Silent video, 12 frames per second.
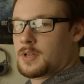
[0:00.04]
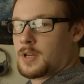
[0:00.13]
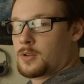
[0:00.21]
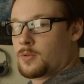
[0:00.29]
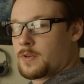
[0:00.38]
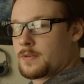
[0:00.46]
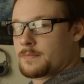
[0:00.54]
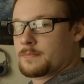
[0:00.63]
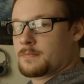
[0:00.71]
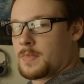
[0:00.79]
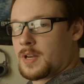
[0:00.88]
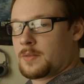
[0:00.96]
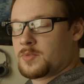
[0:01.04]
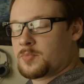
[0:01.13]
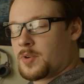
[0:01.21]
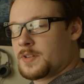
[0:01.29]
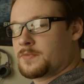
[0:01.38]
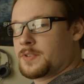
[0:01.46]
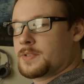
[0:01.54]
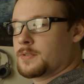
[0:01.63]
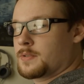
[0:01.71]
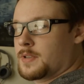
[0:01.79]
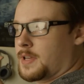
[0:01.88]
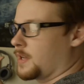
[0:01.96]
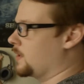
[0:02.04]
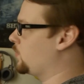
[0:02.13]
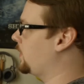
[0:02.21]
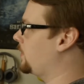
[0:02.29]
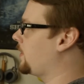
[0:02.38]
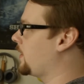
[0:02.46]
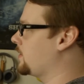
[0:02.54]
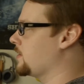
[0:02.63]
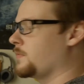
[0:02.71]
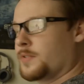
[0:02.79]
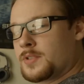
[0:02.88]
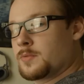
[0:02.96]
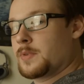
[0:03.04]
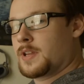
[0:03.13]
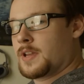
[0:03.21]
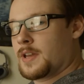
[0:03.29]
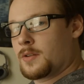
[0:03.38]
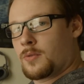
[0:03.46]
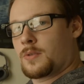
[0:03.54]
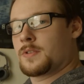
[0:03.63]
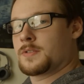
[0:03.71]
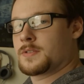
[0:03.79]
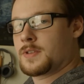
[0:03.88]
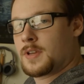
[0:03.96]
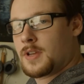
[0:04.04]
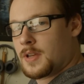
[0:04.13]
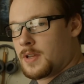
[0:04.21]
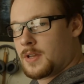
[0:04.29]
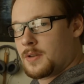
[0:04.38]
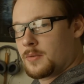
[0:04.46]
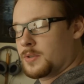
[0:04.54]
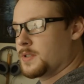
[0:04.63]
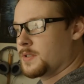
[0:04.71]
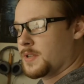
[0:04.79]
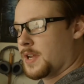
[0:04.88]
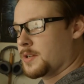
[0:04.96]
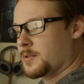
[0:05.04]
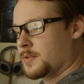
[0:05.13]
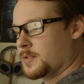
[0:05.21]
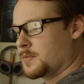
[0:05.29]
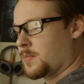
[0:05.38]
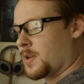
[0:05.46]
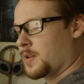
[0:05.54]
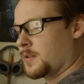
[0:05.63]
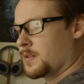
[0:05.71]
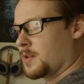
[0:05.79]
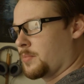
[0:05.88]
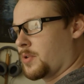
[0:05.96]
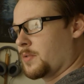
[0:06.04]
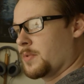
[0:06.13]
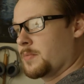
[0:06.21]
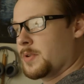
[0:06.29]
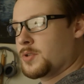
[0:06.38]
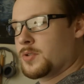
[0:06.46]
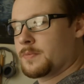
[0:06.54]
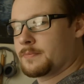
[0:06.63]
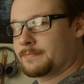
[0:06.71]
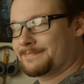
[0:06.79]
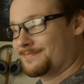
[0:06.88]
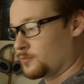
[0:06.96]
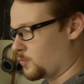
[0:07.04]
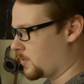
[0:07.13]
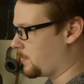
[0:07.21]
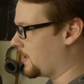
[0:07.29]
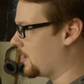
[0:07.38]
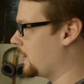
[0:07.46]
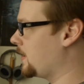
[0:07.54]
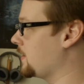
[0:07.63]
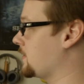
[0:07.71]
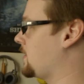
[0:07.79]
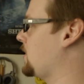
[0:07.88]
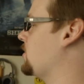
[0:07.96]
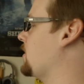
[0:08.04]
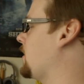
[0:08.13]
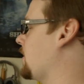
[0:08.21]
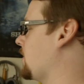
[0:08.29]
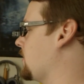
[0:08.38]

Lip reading: Hello there, my name is Bryce Fritzel, and we are at Fritzel Media headquarters, which is actually just my apartment bedroom with my editing station here.